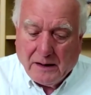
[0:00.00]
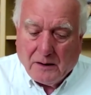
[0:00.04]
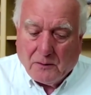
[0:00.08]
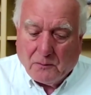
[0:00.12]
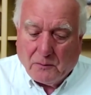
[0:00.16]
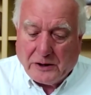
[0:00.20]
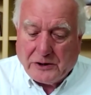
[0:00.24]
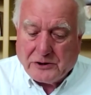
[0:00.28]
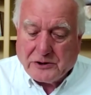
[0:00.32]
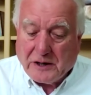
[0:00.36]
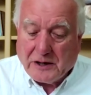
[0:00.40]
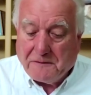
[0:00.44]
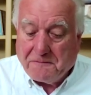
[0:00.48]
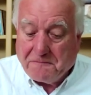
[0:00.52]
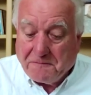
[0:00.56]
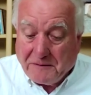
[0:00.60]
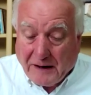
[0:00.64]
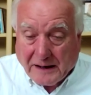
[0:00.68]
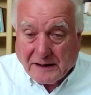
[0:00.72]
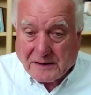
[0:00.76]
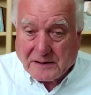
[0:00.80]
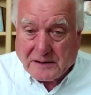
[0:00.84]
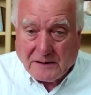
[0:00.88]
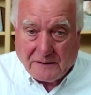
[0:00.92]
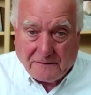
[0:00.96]
which
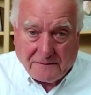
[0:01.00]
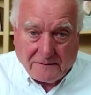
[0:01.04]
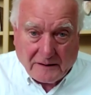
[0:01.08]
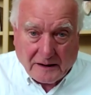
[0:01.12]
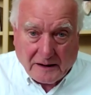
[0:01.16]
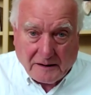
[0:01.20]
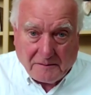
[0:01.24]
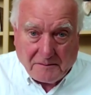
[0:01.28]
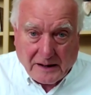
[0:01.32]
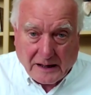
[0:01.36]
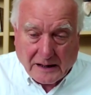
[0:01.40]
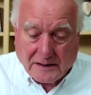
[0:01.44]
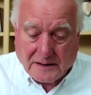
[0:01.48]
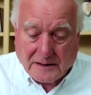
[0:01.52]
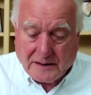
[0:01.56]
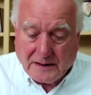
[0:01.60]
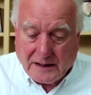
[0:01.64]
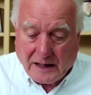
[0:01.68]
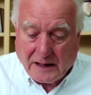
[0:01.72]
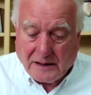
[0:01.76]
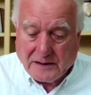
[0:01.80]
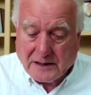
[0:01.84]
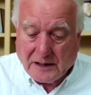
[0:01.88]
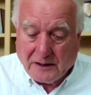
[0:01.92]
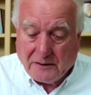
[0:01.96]
effectively makes
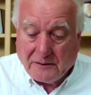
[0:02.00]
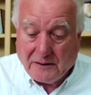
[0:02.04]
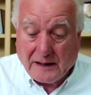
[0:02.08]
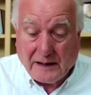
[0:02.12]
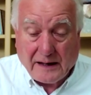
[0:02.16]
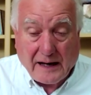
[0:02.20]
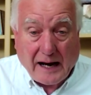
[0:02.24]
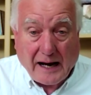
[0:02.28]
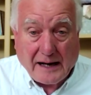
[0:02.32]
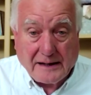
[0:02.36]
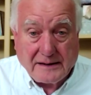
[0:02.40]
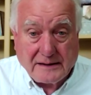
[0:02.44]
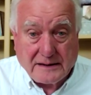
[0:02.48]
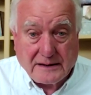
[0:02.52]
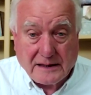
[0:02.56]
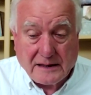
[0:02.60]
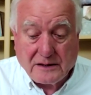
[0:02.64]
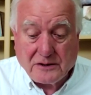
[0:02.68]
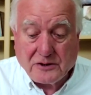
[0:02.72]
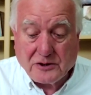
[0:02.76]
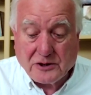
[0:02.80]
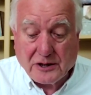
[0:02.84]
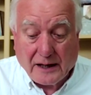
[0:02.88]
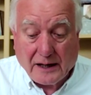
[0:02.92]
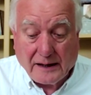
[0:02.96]
NATO an
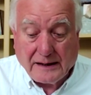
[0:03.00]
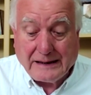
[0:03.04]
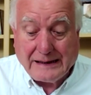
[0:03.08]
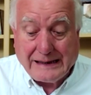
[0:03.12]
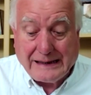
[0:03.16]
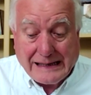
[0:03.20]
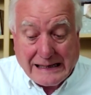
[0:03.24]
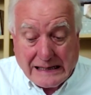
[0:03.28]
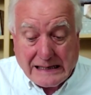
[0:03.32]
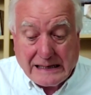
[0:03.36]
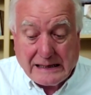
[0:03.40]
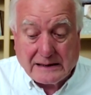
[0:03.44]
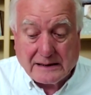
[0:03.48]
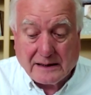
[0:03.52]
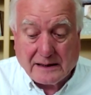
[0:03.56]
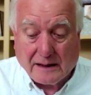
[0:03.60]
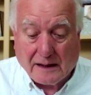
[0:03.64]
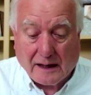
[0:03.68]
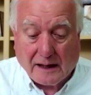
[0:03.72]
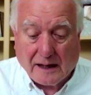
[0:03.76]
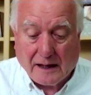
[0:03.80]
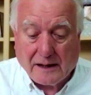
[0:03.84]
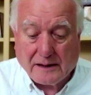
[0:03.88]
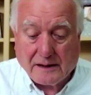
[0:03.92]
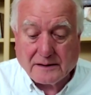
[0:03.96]
anti-Chinese
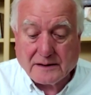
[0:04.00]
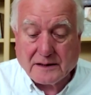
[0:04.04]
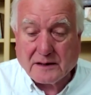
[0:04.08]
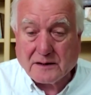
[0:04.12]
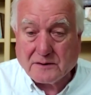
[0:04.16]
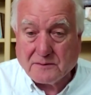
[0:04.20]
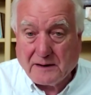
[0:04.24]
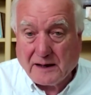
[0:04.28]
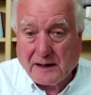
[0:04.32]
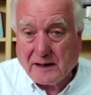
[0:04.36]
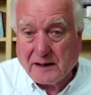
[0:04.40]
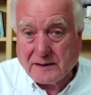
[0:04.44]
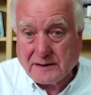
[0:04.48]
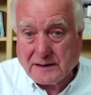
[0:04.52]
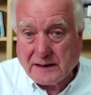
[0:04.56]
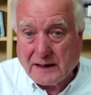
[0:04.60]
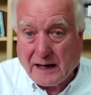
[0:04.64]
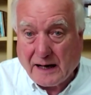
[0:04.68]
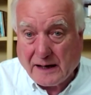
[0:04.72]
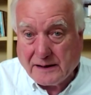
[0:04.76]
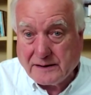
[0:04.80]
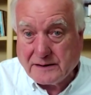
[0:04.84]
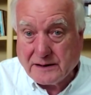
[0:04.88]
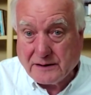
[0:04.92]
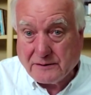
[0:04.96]
alliance as well as an
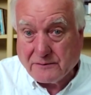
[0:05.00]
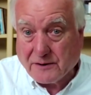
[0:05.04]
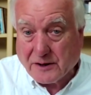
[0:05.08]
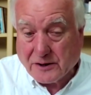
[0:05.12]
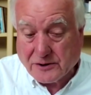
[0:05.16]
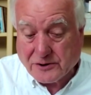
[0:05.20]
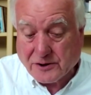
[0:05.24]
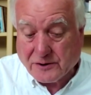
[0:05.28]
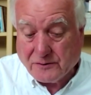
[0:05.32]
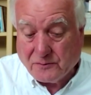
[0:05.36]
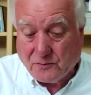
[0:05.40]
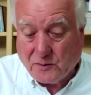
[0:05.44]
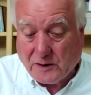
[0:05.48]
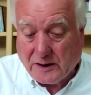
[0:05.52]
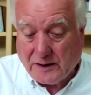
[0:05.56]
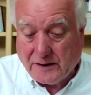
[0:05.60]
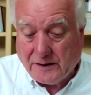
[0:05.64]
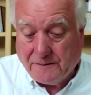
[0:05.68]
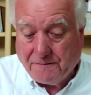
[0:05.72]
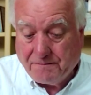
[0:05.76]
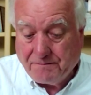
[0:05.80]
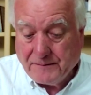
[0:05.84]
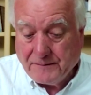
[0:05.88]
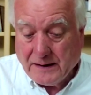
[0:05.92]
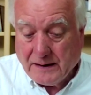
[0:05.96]
anti-Russian one.
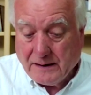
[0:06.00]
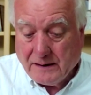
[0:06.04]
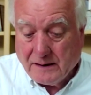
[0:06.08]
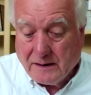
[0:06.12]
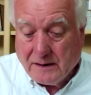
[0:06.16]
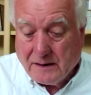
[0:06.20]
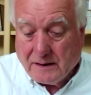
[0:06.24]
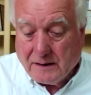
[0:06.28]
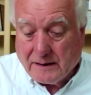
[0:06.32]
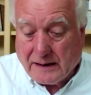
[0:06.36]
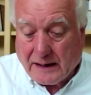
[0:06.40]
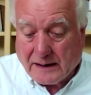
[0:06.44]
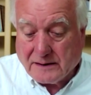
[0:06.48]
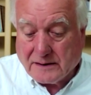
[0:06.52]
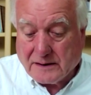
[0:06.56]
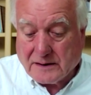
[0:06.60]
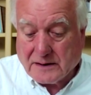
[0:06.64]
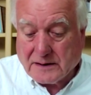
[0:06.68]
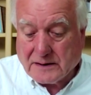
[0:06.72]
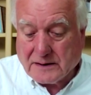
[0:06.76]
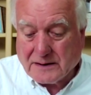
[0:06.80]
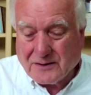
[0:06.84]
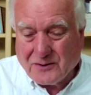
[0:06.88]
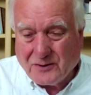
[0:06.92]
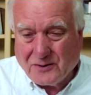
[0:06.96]
That
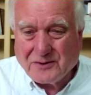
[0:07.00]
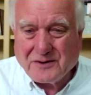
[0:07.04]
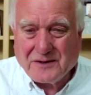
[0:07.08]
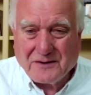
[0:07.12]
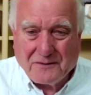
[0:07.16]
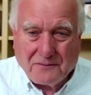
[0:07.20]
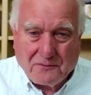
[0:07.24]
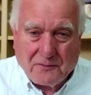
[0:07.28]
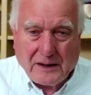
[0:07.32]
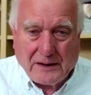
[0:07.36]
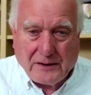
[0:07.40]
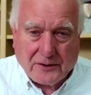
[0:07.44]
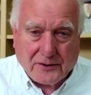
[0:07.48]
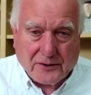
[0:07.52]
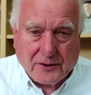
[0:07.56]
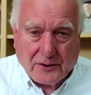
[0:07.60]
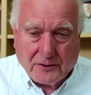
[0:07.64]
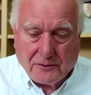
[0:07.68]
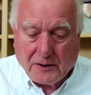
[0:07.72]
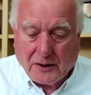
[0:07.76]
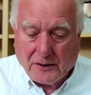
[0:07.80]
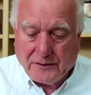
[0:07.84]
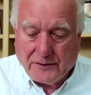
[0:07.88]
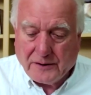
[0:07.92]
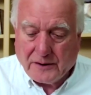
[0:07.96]
sort of went
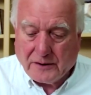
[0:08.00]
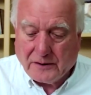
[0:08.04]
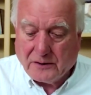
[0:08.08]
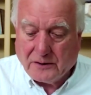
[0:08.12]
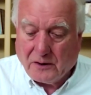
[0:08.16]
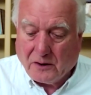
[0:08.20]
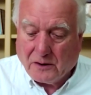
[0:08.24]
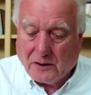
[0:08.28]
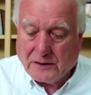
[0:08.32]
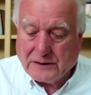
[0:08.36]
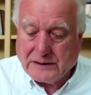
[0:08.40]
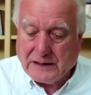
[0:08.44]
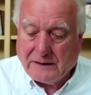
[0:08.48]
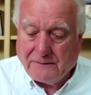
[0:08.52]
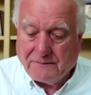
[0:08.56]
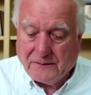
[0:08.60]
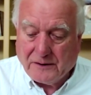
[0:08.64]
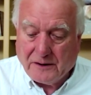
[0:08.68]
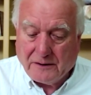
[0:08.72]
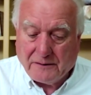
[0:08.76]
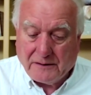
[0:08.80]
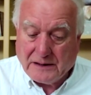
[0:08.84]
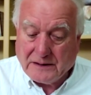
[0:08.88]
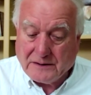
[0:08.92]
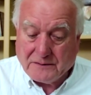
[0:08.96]
through on the nod, even
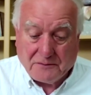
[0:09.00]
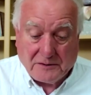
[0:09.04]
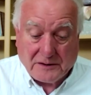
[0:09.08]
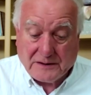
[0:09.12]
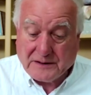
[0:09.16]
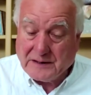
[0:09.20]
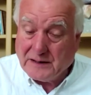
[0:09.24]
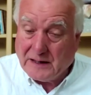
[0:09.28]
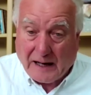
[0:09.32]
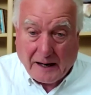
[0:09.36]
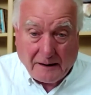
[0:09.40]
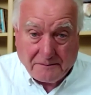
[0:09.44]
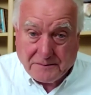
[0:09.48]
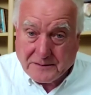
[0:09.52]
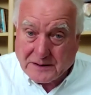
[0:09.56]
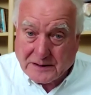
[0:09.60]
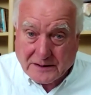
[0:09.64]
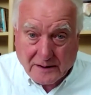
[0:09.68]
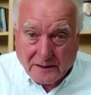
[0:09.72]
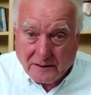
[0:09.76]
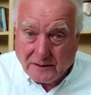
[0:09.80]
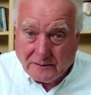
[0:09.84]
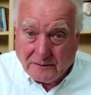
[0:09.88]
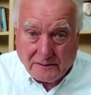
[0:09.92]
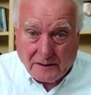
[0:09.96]
though it was an
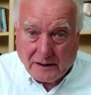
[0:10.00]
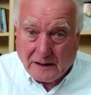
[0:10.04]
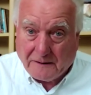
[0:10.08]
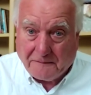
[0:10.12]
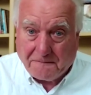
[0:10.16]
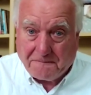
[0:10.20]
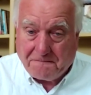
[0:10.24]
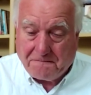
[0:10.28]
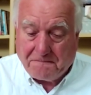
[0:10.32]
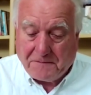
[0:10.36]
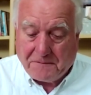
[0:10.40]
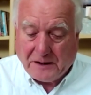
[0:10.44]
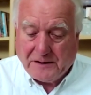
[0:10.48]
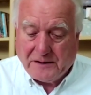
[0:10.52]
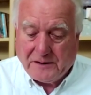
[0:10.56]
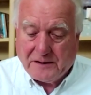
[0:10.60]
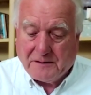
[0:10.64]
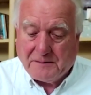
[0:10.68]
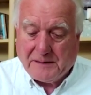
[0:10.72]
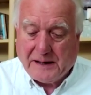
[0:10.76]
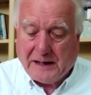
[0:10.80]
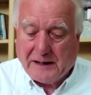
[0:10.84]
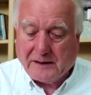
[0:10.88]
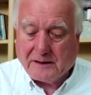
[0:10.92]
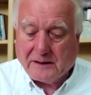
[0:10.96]
absolutely
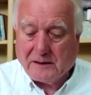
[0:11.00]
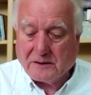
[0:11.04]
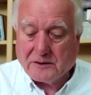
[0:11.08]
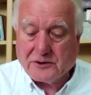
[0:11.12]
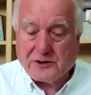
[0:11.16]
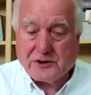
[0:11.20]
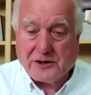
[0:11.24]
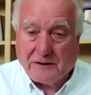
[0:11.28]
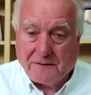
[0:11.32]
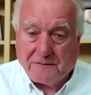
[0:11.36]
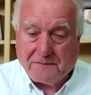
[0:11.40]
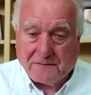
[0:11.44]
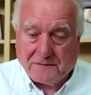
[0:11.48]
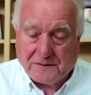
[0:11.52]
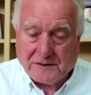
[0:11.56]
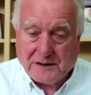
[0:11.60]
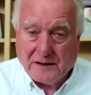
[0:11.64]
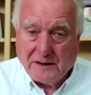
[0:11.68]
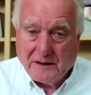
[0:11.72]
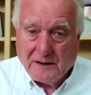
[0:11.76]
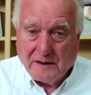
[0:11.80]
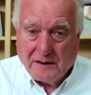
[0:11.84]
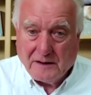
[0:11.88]
fundamental shift.